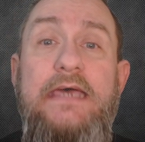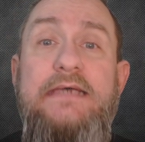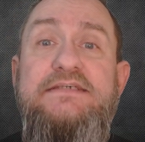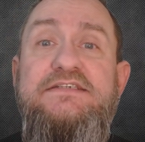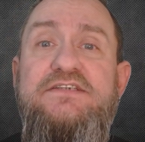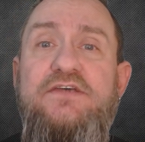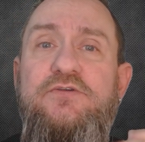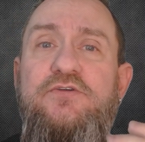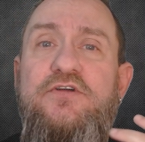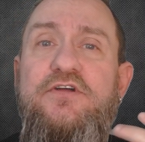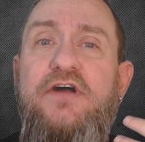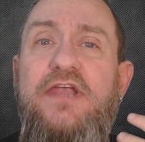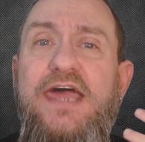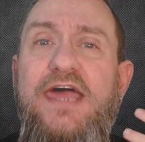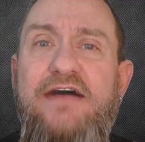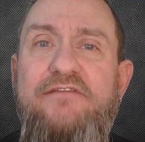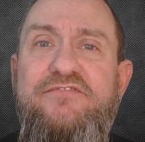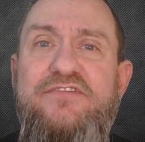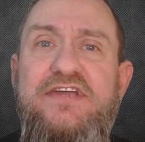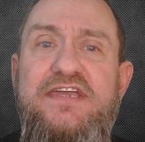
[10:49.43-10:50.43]
So you're going to
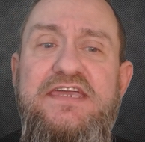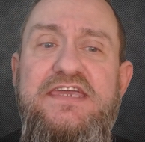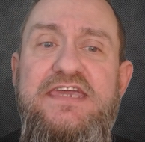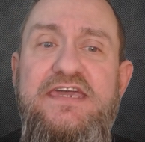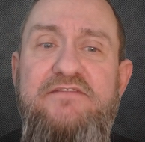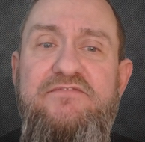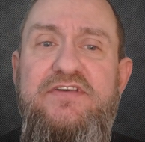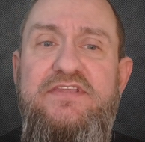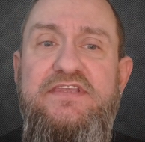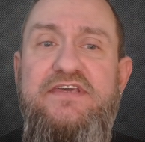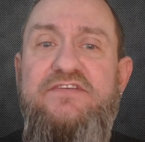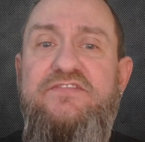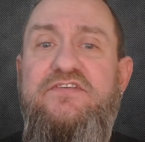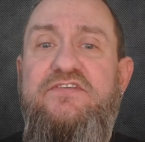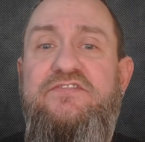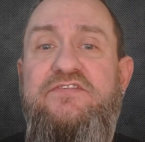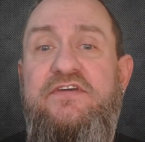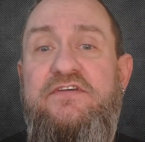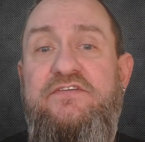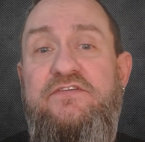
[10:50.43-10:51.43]
have to give it these
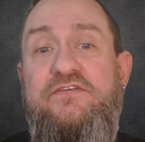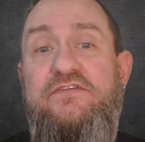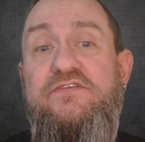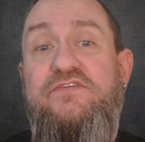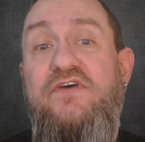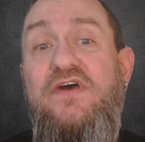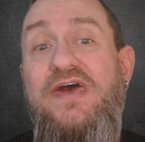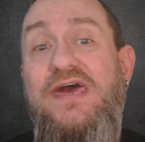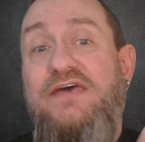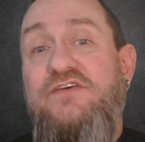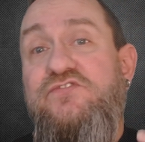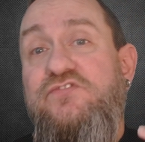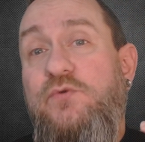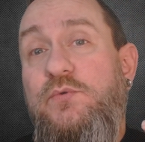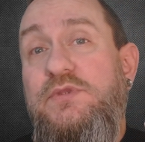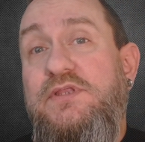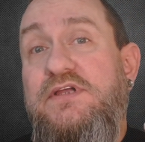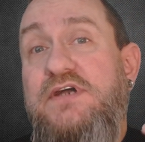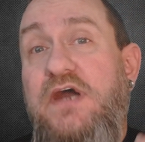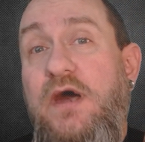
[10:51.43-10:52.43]
decisions so
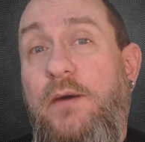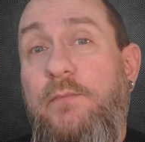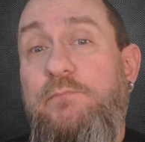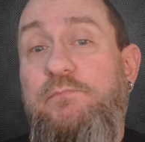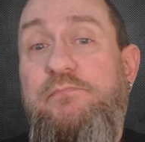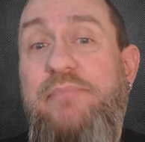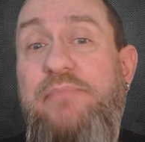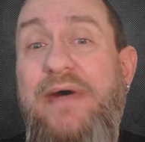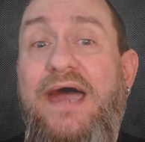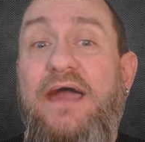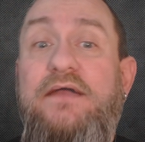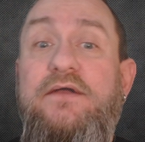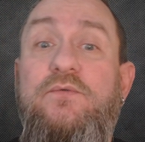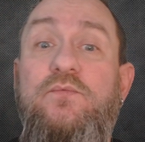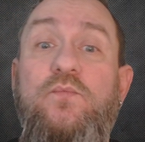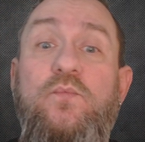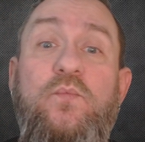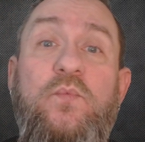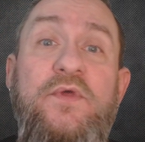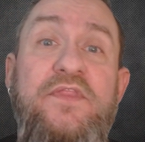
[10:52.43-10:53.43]
it'll come back
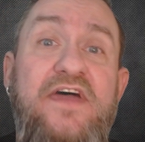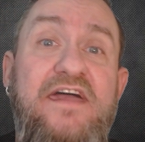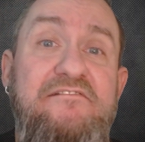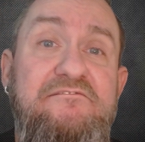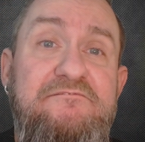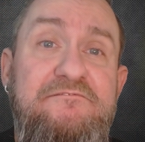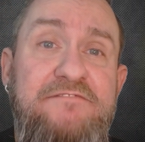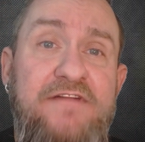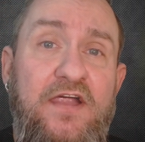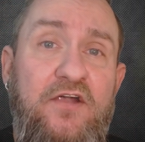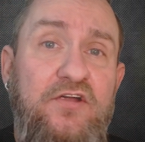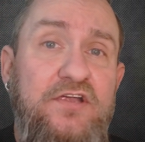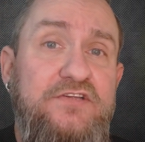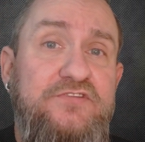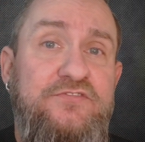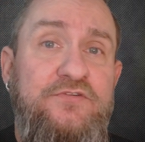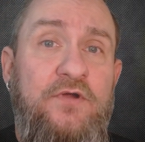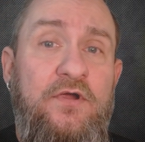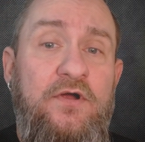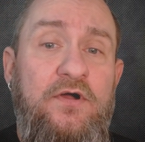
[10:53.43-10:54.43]
with a very
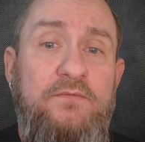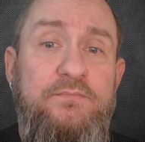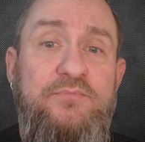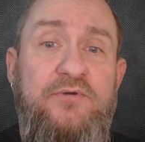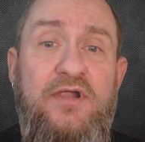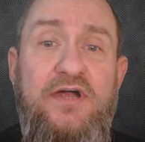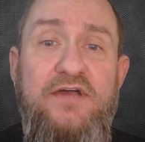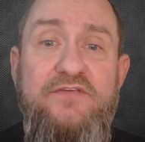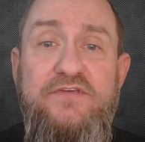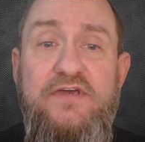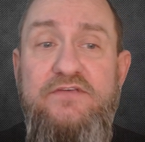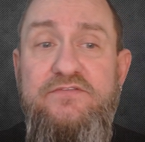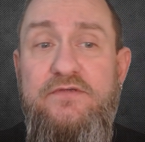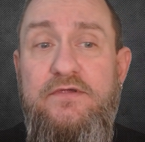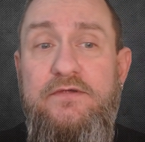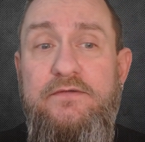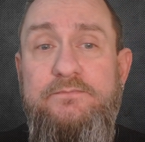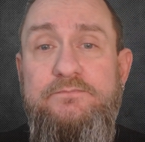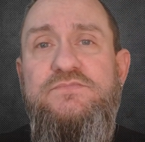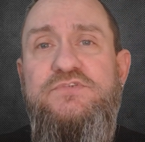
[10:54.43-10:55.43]
strong processor.
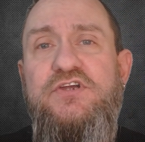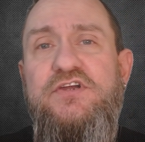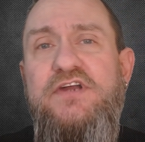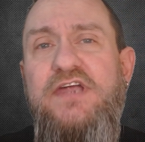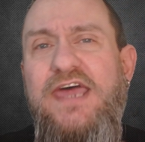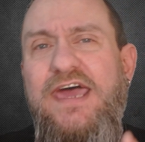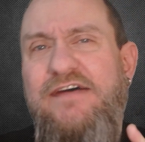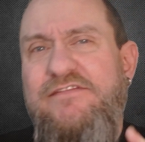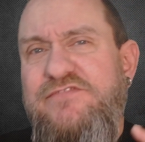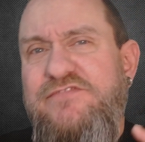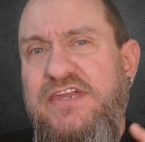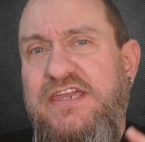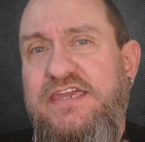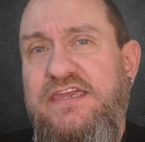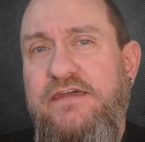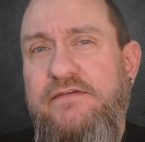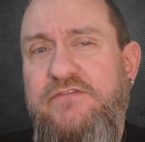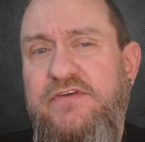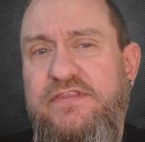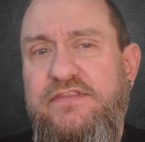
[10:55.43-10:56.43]
So you're going to have to
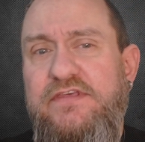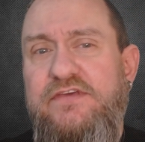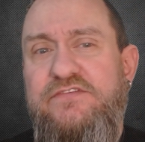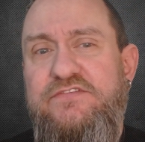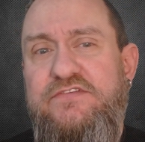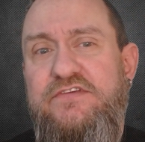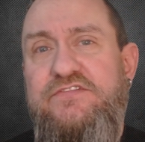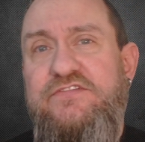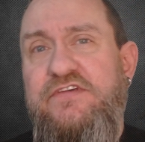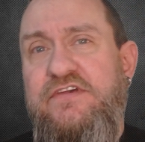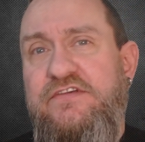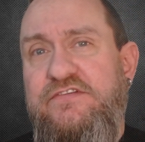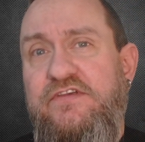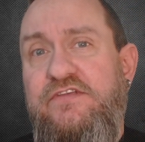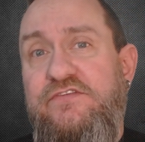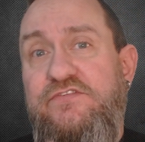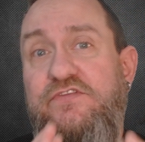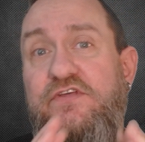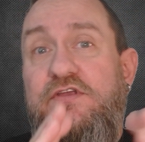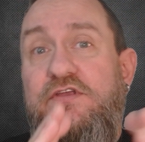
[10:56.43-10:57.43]
give it these
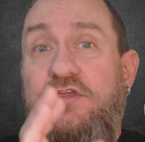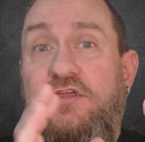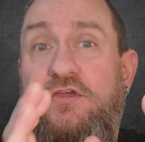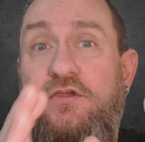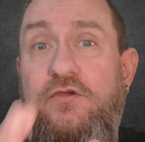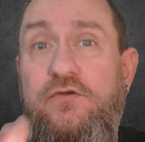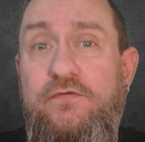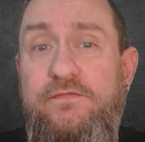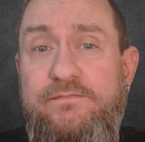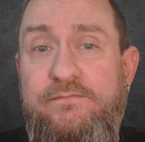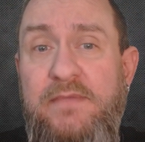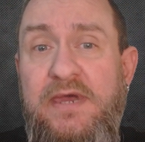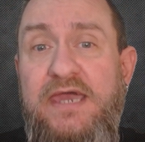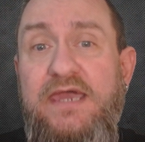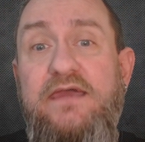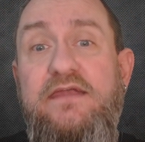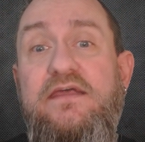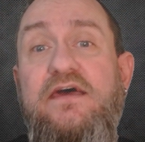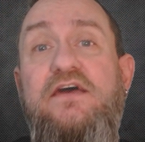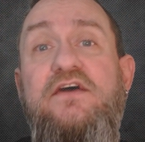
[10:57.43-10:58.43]
decisions that you've
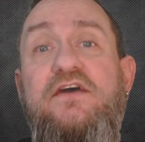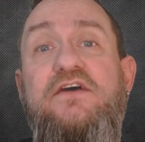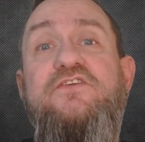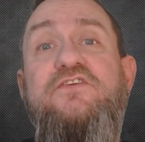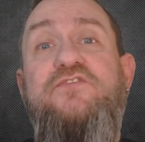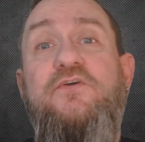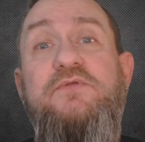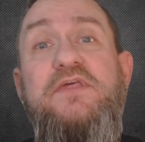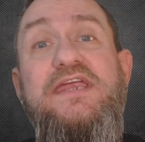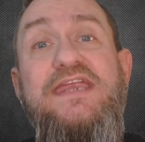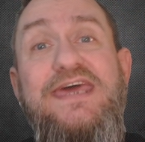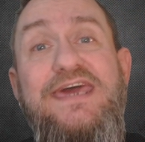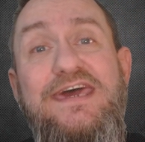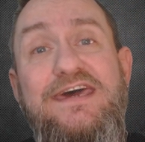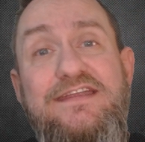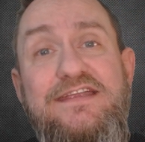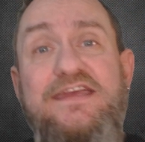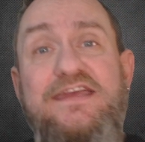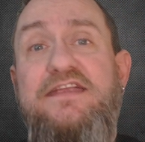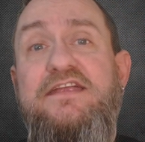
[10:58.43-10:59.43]
made so that
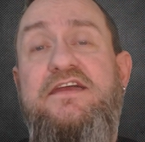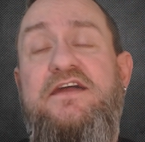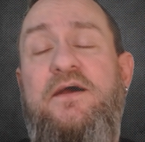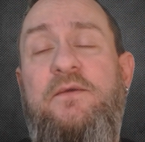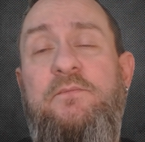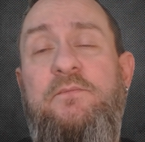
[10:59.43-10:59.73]
it can come